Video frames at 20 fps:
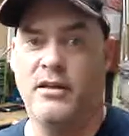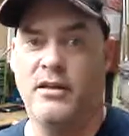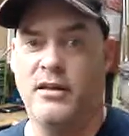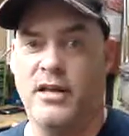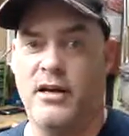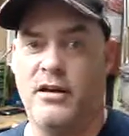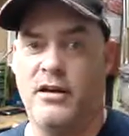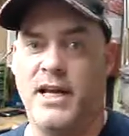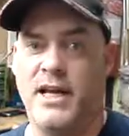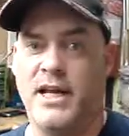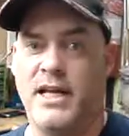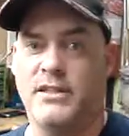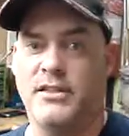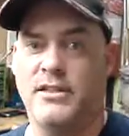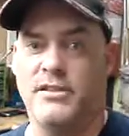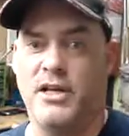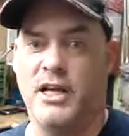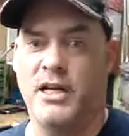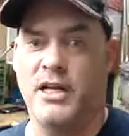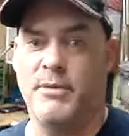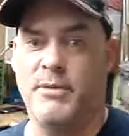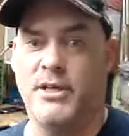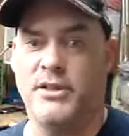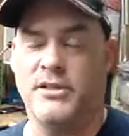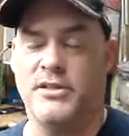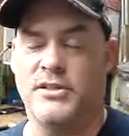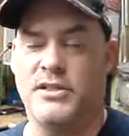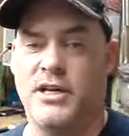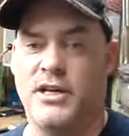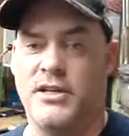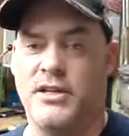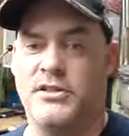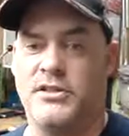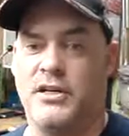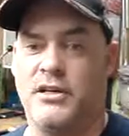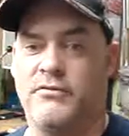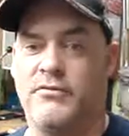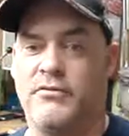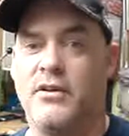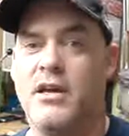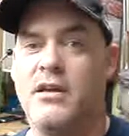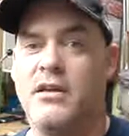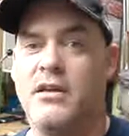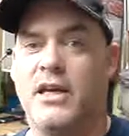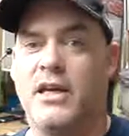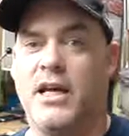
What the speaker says: You know, I like to talk about this kind of stuff.